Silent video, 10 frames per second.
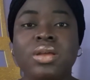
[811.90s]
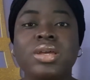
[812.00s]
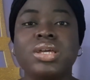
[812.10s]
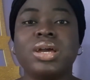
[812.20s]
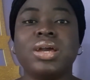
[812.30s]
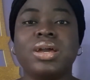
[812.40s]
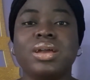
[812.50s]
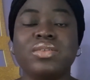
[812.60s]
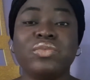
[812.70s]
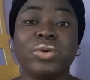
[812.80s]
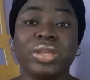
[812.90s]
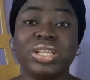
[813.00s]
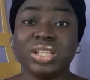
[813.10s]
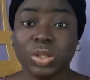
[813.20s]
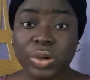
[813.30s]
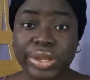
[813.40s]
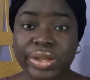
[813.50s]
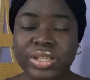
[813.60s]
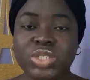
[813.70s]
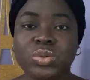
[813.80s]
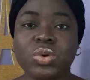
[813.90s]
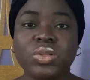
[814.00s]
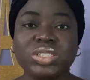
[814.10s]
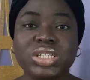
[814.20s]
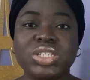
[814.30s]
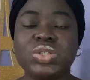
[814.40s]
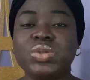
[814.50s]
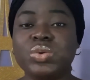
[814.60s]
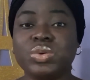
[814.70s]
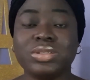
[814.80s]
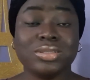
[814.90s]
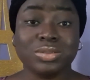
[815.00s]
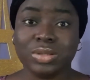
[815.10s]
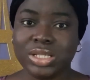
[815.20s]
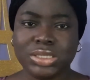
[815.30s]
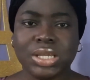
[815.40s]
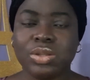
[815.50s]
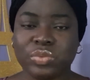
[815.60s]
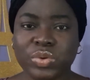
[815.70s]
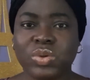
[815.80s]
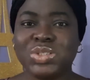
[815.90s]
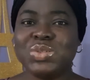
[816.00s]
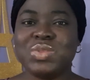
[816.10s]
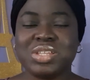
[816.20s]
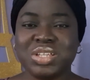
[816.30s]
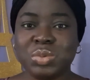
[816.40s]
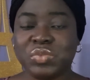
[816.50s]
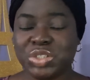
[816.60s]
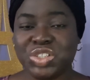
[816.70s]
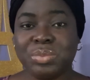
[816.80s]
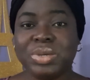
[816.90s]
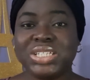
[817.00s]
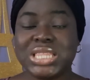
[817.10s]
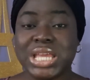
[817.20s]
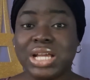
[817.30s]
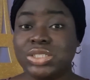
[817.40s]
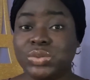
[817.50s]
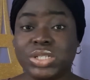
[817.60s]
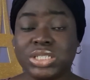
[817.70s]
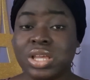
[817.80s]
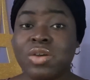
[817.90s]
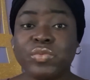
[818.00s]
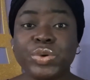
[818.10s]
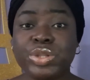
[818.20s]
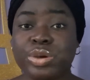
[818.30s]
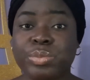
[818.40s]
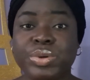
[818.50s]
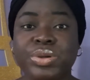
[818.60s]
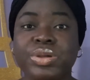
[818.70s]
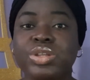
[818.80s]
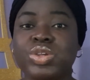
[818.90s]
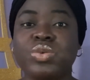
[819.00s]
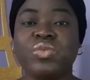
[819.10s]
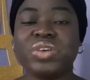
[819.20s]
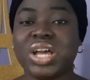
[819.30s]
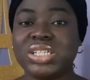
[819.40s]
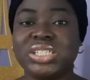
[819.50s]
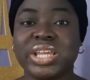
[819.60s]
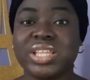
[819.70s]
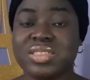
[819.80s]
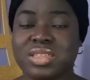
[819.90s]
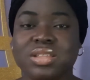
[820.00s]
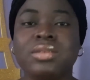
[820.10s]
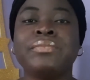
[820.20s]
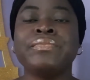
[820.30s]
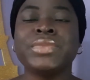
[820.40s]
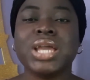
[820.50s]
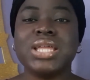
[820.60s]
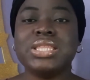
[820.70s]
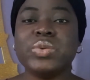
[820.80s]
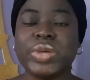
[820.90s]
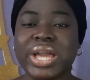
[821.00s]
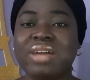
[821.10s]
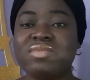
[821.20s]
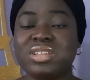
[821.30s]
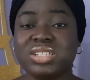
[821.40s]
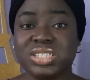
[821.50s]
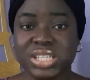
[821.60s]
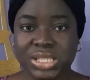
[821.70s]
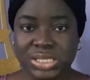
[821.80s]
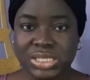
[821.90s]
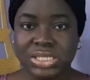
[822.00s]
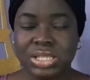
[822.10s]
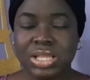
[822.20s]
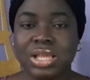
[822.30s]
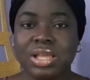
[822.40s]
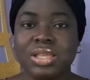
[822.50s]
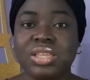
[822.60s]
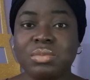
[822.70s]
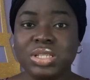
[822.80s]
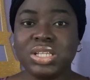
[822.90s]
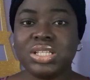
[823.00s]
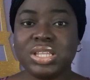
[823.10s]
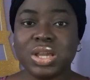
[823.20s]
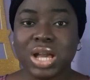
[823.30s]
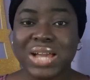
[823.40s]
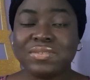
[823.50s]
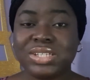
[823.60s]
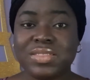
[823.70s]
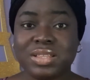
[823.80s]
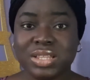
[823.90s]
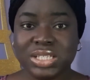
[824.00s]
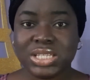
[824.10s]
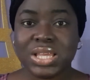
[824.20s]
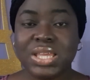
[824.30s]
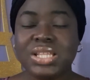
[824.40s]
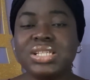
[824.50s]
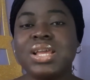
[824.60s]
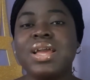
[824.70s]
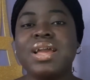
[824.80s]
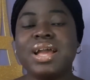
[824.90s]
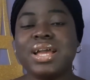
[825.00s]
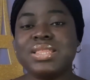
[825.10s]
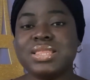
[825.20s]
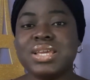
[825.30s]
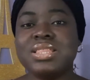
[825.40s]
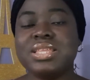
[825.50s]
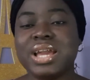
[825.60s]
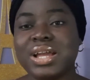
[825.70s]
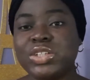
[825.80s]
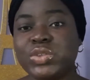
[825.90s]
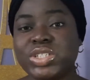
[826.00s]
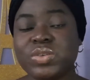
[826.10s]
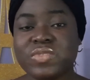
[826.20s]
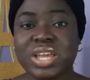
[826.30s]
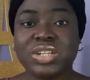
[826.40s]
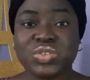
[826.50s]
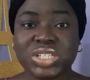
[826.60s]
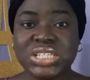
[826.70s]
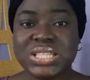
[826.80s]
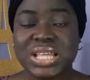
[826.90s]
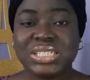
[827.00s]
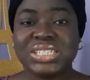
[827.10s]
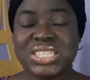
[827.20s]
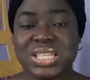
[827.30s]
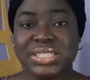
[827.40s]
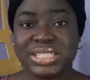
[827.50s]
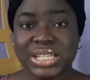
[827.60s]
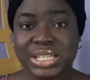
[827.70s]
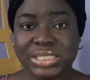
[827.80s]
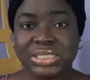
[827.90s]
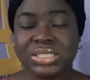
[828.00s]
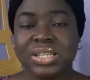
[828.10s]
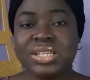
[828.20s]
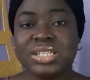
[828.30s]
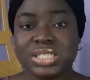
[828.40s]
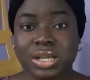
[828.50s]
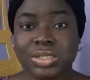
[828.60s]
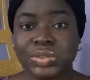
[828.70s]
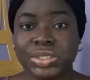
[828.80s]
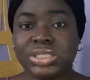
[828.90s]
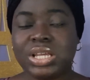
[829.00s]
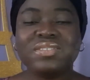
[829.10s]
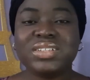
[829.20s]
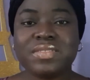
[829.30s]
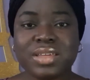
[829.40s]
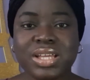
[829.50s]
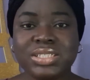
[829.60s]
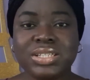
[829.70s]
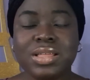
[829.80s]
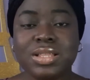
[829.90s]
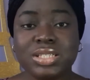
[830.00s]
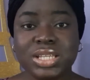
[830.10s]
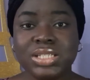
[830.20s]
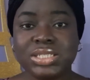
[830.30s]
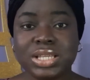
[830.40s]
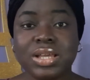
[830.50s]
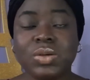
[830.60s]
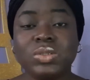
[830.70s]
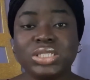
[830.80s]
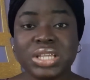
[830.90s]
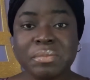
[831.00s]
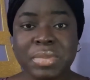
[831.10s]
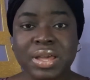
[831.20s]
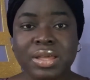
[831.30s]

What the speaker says: For a lawyer, it will contain, your letterhead, of course, the name of your chamber, the address, phone number, fax, anything. And then we have the date immediately after the letterhead, and then the address of the addressee, that is the tenant, his address. After that, dear sir or dear ma,